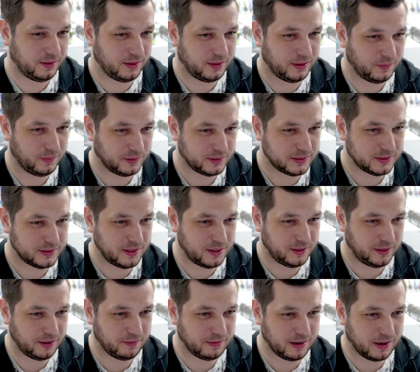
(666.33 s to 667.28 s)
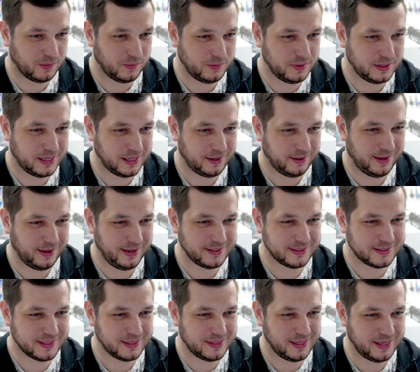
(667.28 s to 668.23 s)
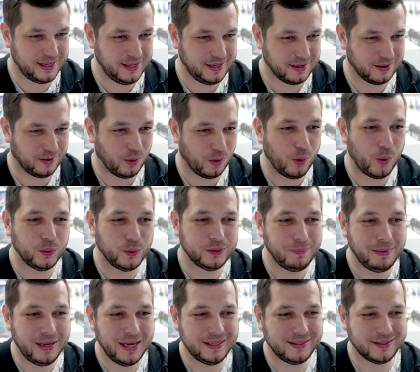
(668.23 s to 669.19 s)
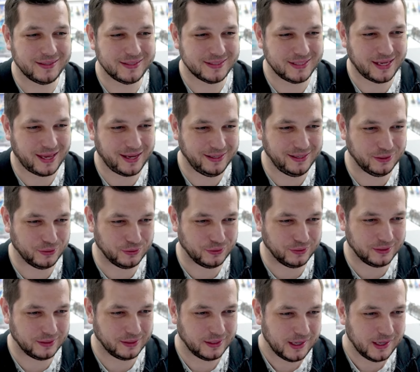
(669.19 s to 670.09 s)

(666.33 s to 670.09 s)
Let's turn it around. It's the Old Maid Psyduck,